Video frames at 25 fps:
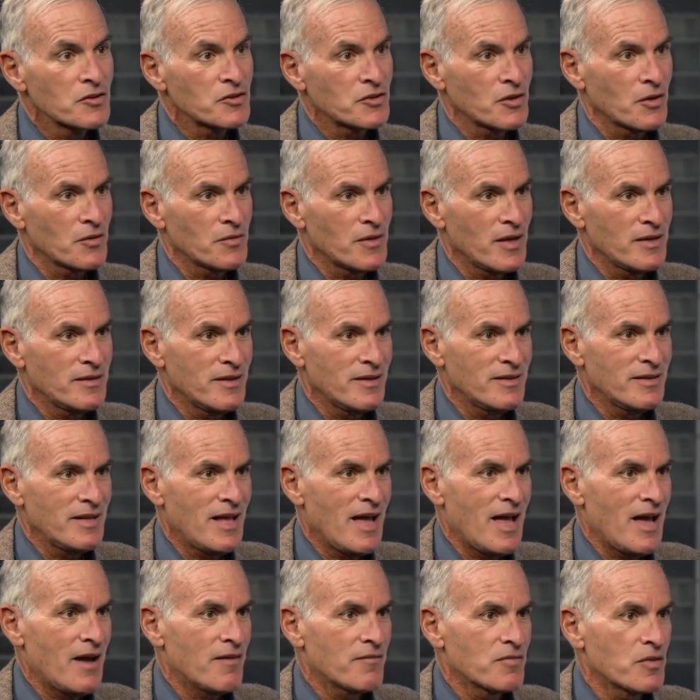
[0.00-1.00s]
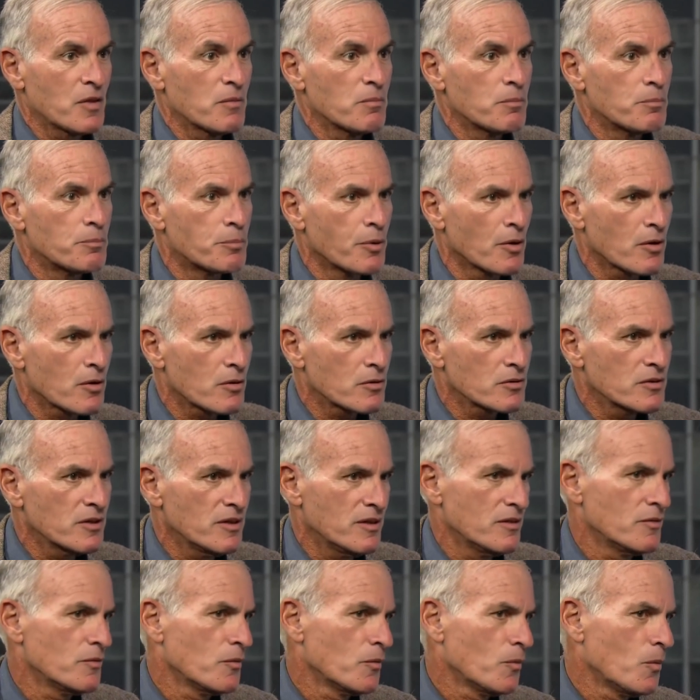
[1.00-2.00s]
So they didn't have the
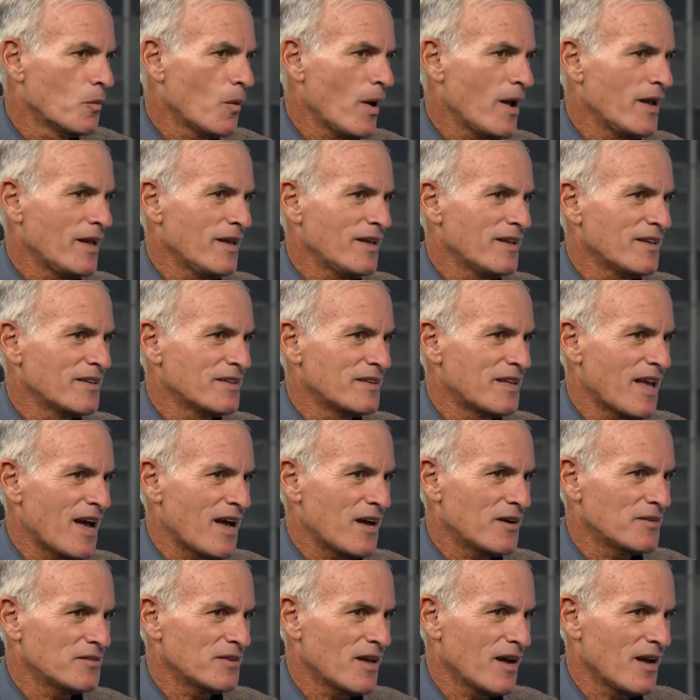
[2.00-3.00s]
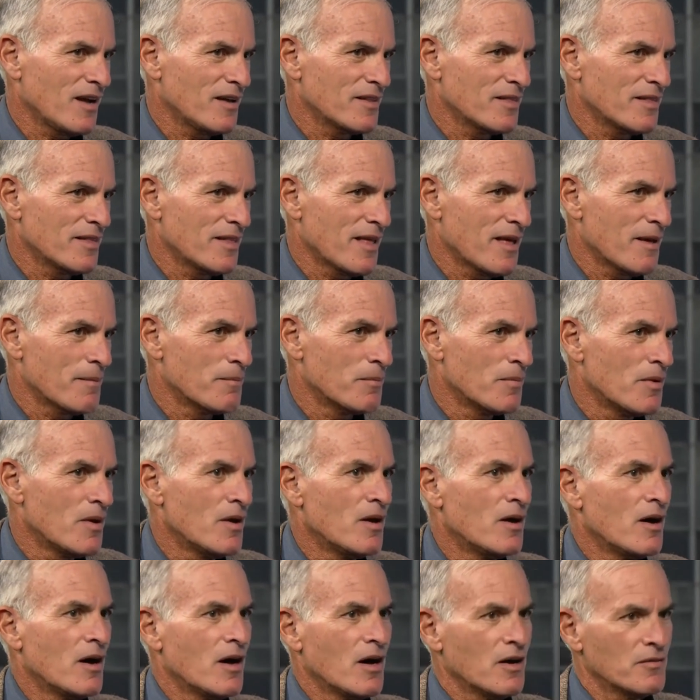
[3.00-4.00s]
burden weighing down on them
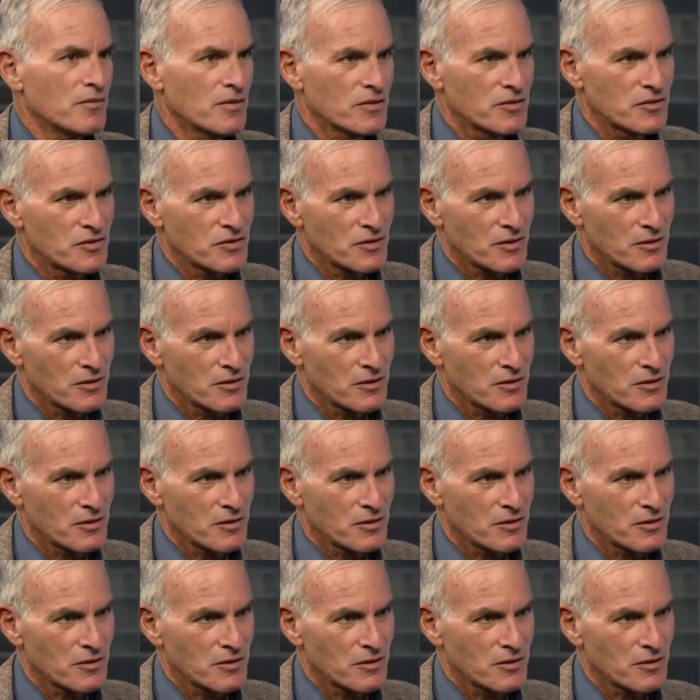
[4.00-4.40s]
of a